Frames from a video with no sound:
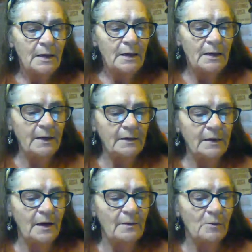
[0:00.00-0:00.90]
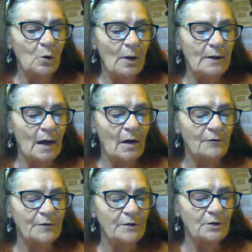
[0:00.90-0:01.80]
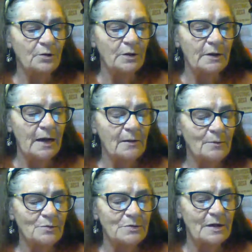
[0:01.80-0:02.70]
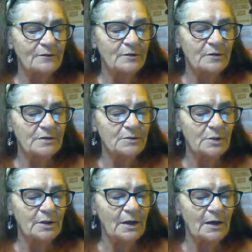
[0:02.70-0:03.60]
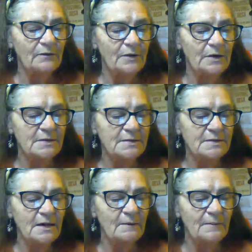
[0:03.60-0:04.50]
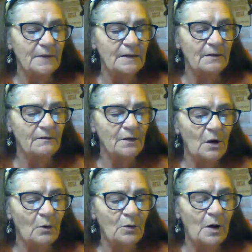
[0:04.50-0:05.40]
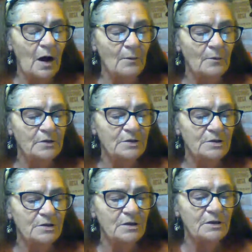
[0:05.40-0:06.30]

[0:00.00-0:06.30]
He had come quite often to Green Gables after his recovery, and something of their old comradeship